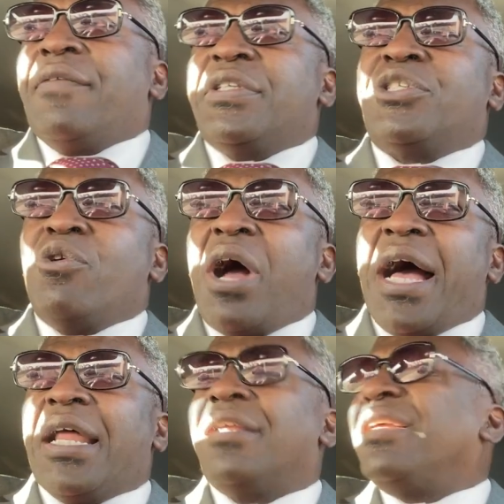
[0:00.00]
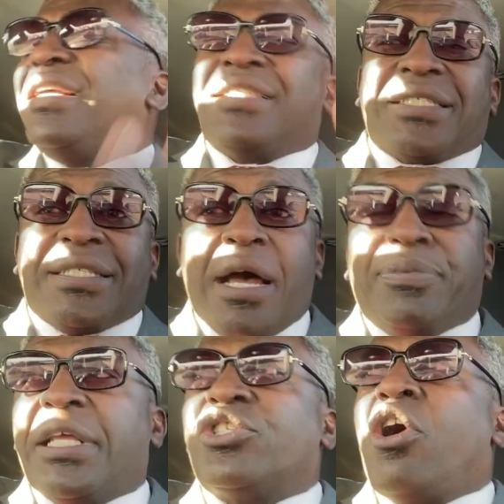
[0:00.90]
It's too hot. It's
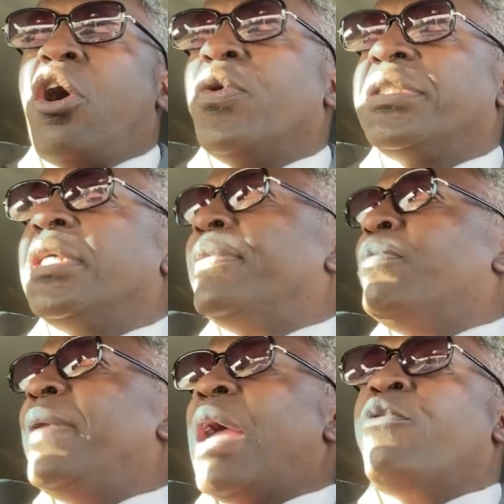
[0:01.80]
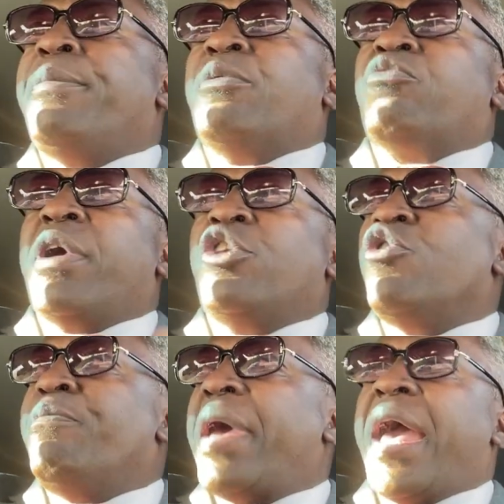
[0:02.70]
something. It's always something. Black woman running
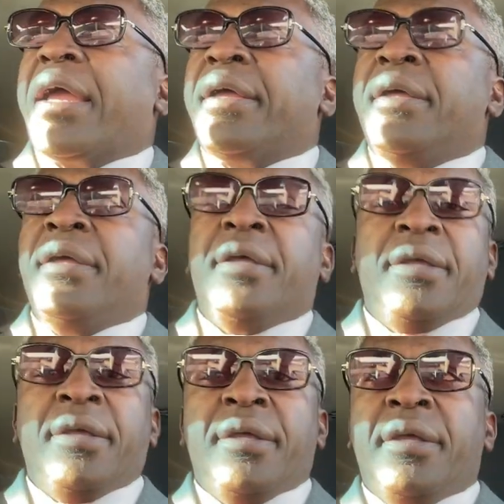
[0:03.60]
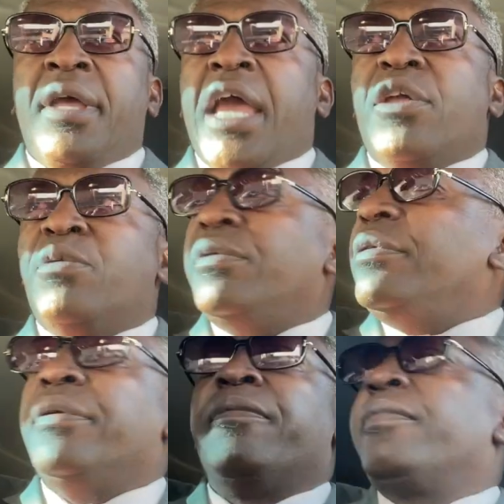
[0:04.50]
you back. And
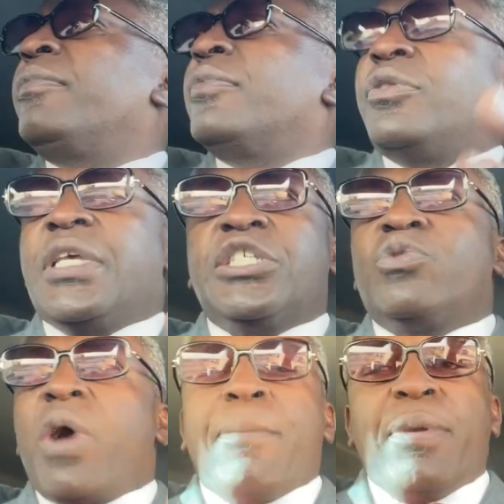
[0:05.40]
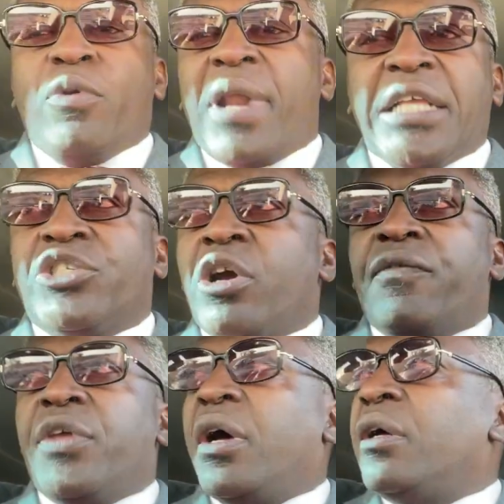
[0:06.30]
this is why people don't like
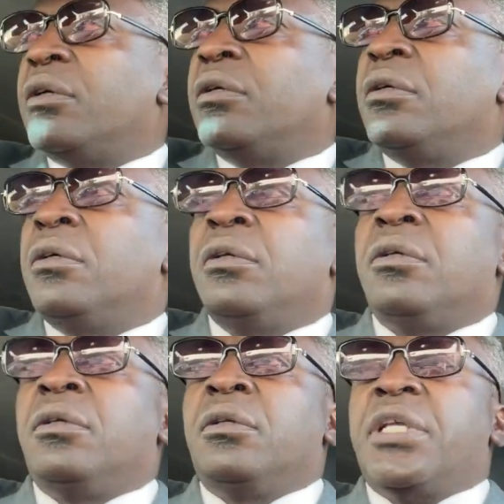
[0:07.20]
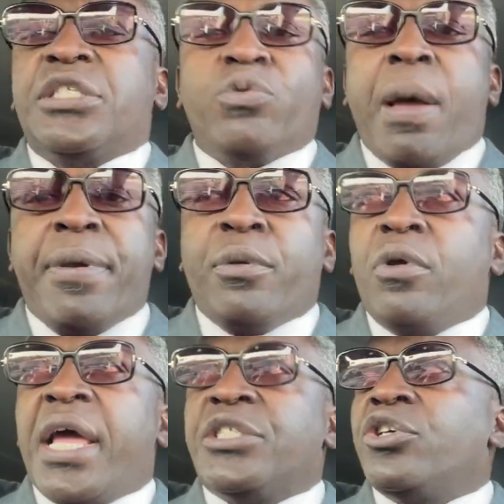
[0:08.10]
serving y'all. This is why people don't
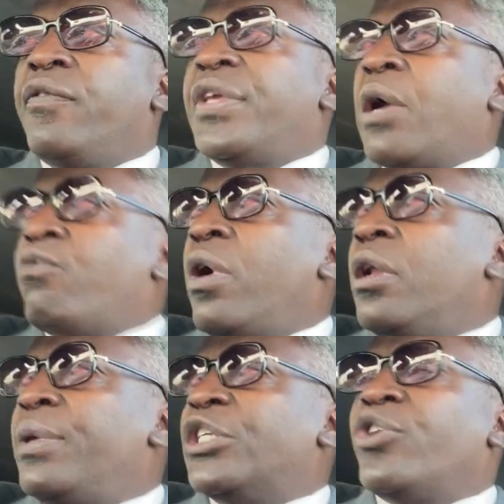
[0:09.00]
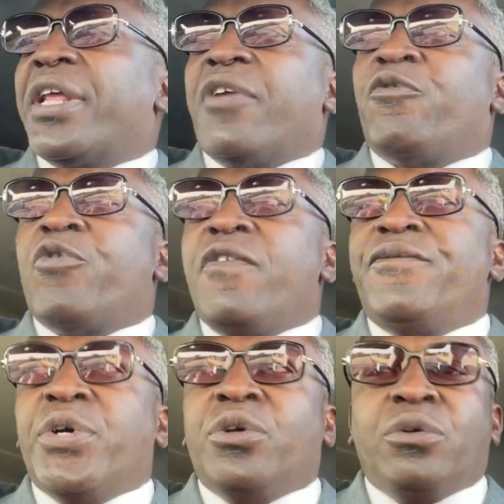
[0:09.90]
like serving y'all. Run them. Y'all try to get free
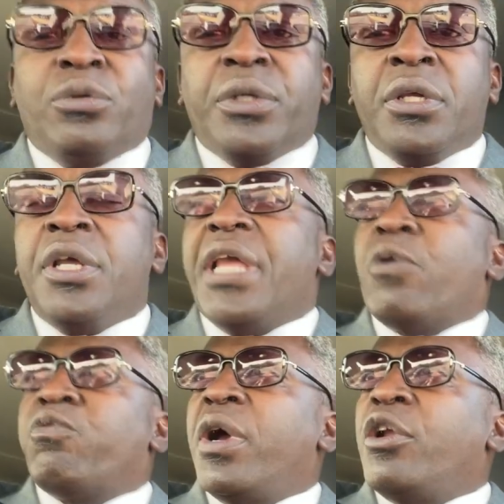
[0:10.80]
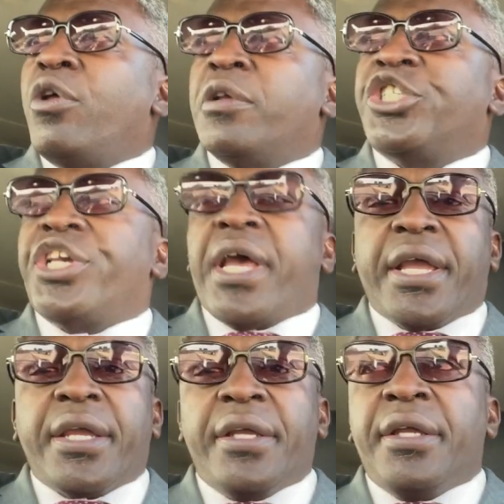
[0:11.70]
food. Y'all run on a check.